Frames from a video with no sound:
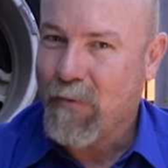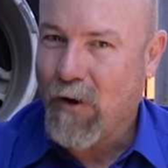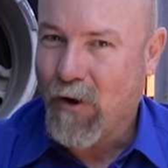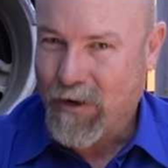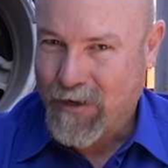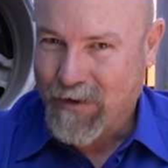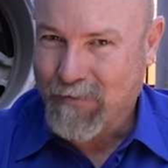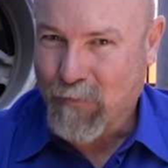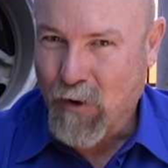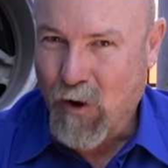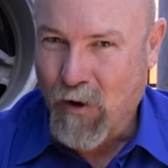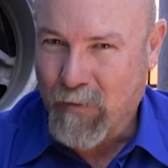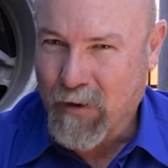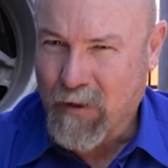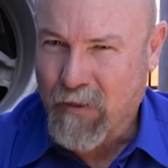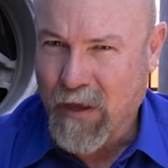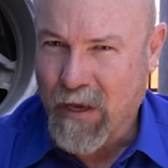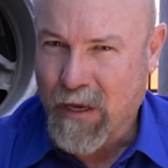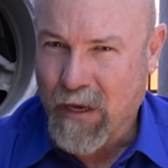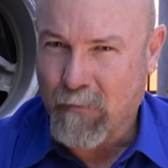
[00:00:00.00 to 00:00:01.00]
might be
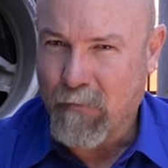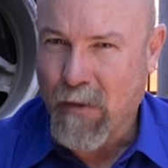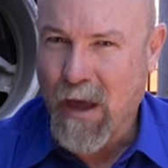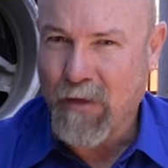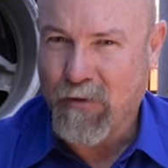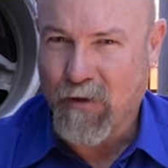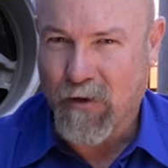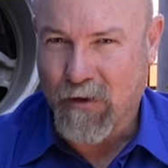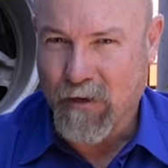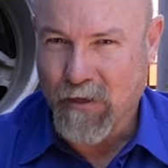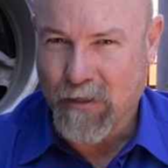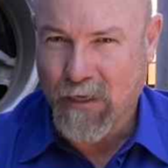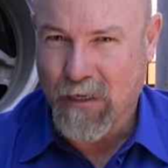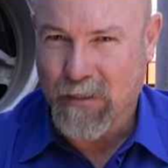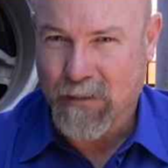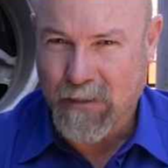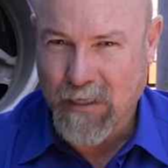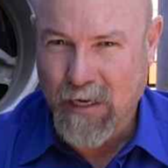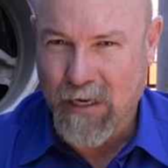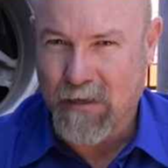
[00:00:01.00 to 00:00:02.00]
thinking, Matthew, you
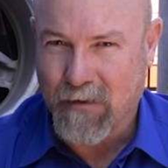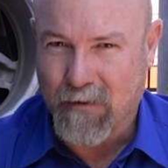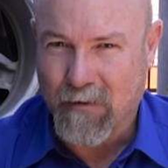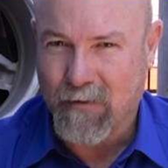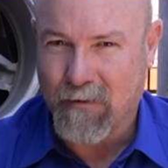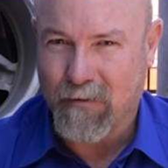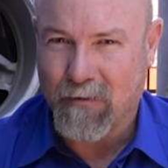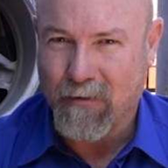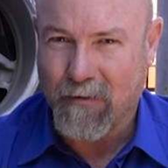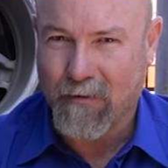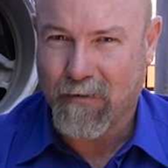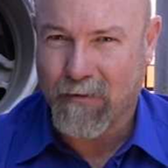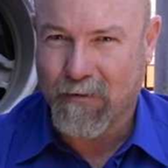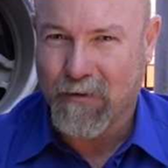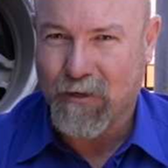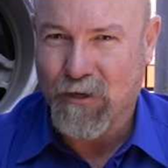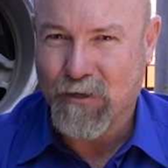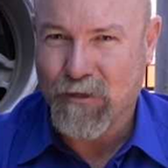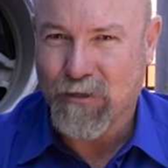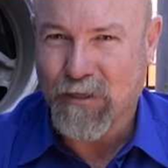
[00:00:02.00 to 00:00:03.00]
just said
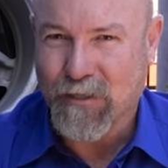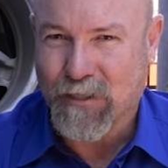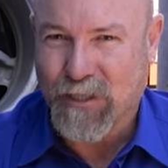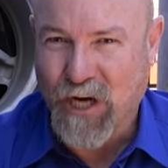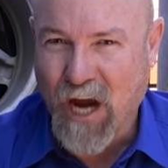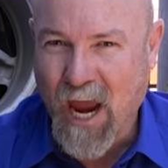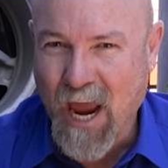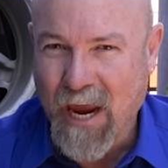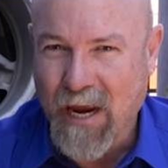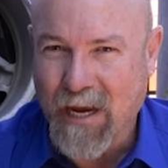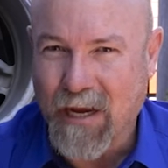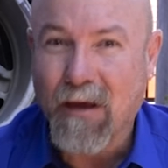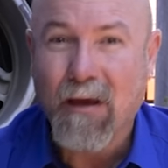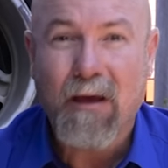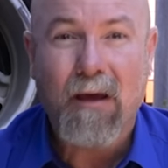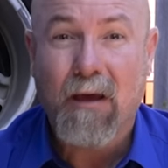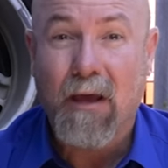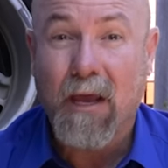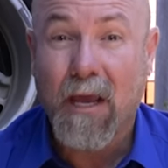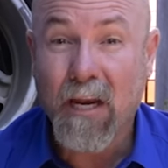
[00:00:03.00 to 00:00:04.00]
use a chain.
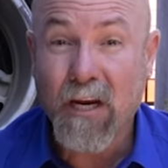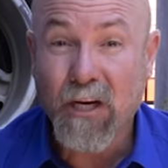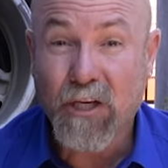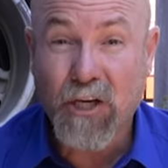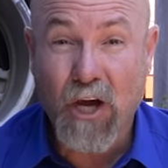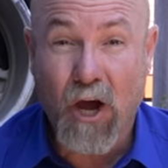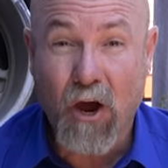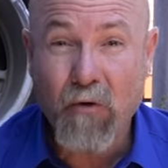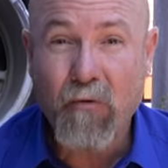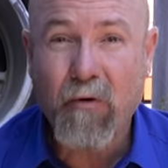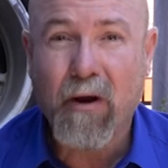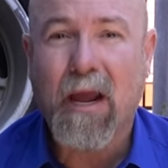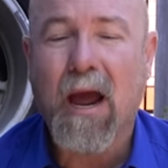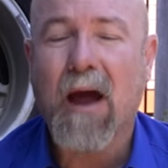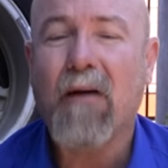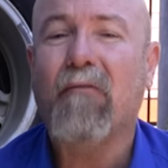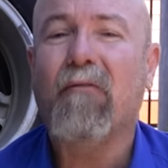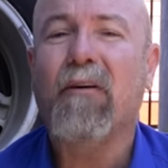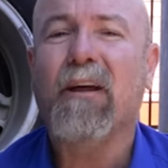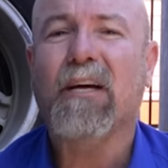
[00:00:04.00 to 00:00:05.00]
In a tow
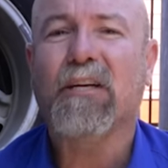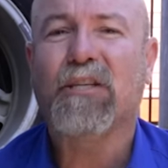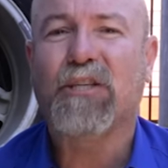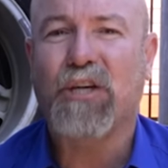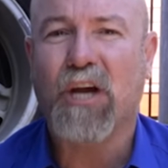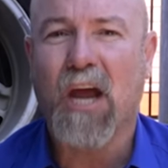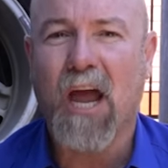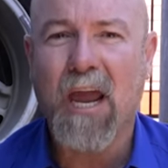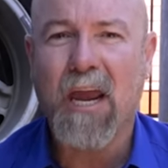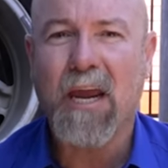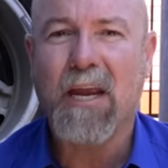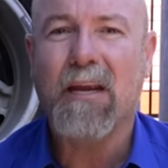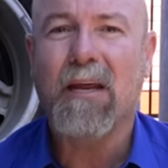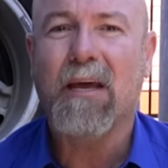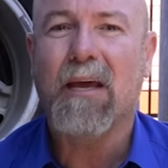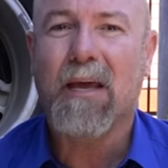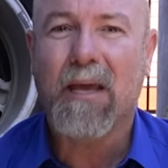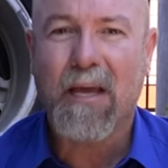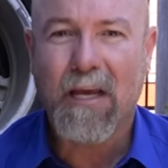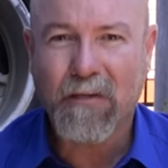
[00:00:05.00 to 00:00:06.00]
recovery, a chain
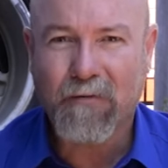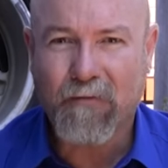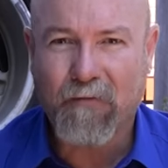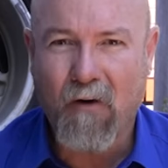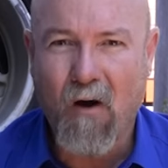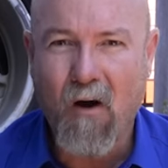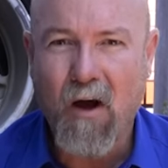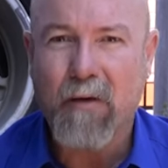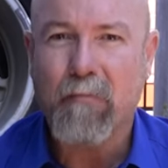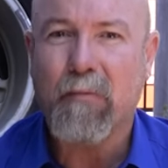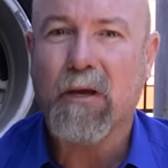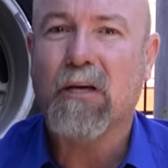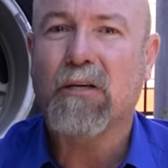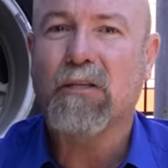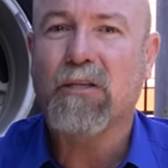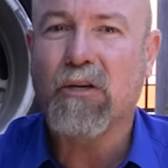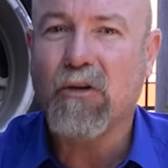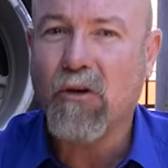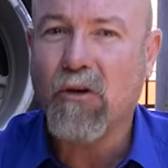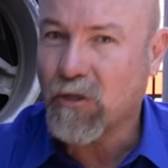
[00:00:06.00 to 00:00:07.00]
is fine
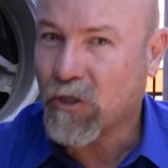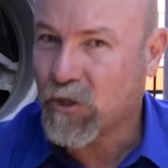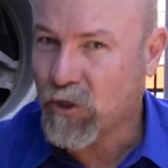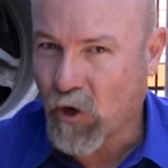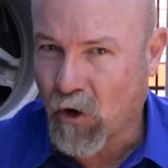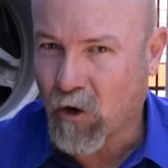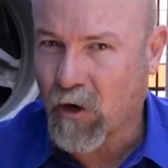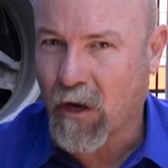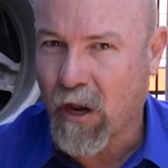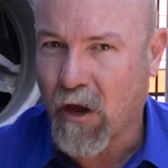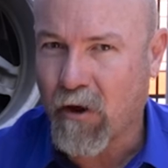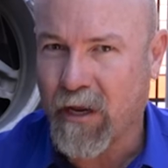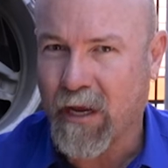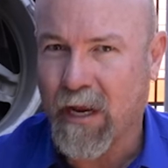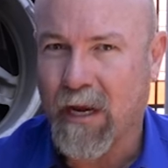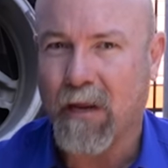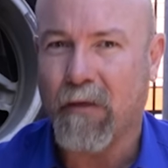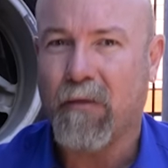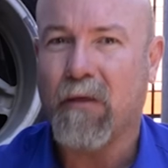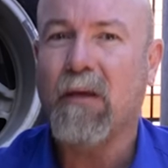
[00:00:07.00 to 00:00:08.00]
because you're shock loading
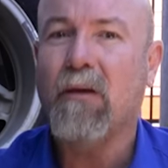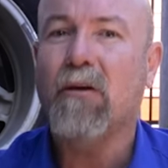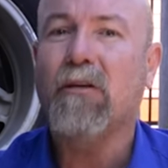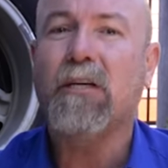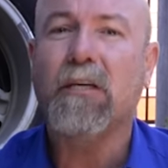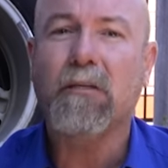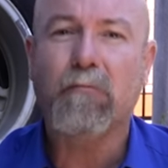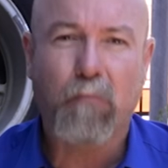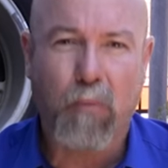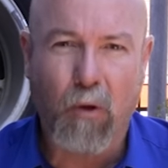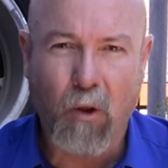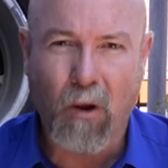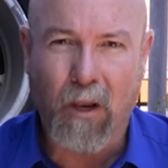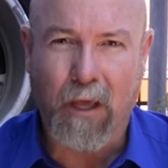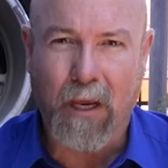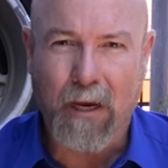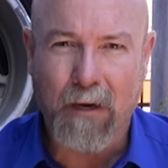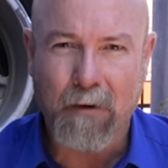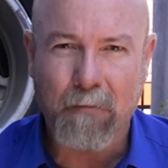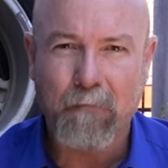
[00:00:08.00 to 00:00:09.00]
anything, you're just
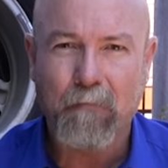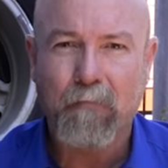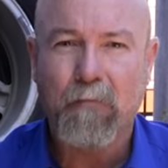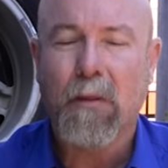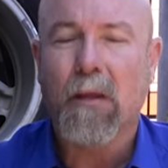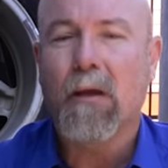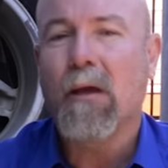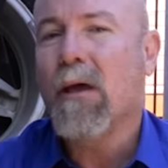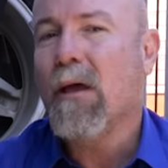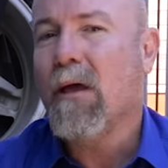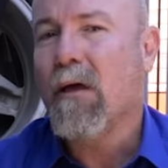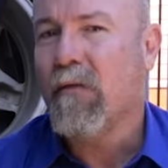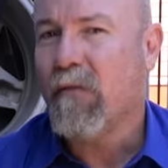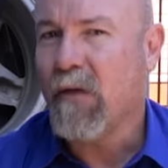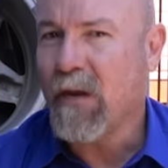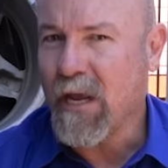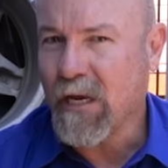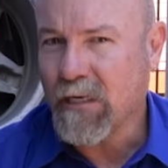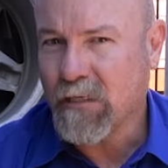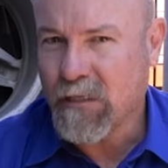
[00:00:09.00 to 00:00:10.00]
pulling. The
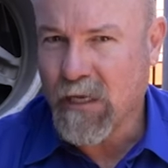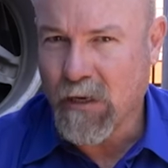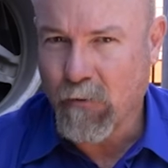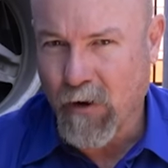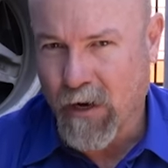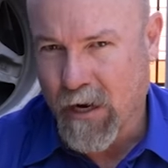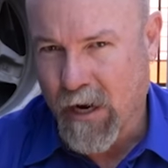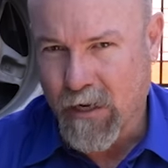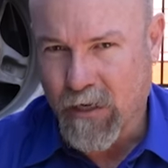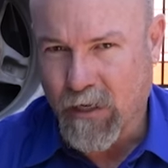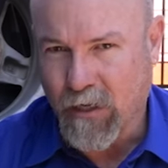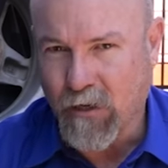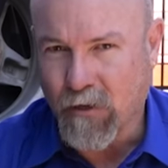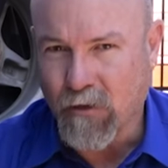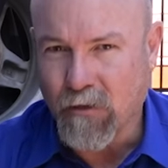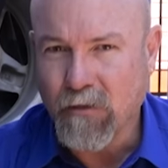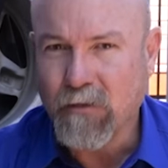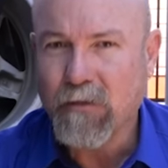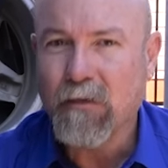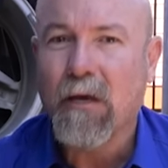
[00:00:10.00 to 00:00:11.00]
next thing we're going to
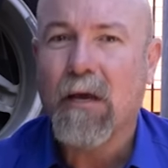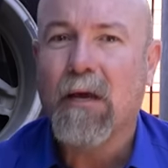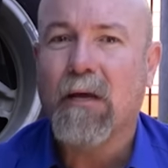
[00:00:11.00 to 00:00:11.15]
use,